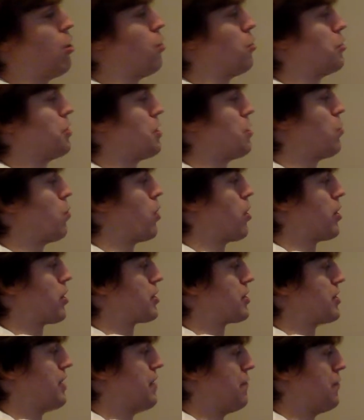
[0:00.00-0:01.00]
only
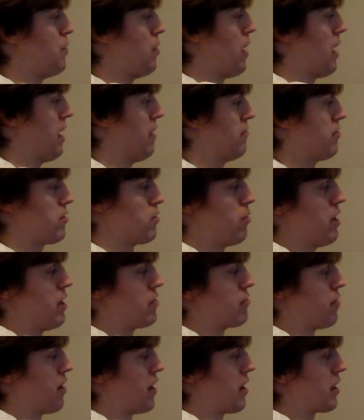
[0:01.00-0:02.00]
works if you have a
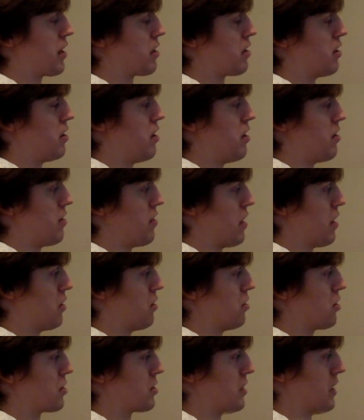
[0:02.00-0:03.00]
quadratic that
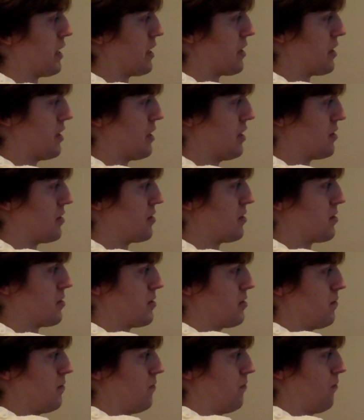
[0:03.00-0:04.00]
looks like
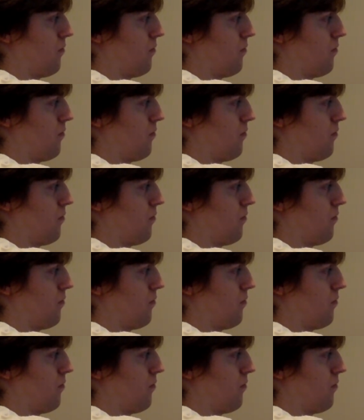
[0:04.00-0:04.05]
this.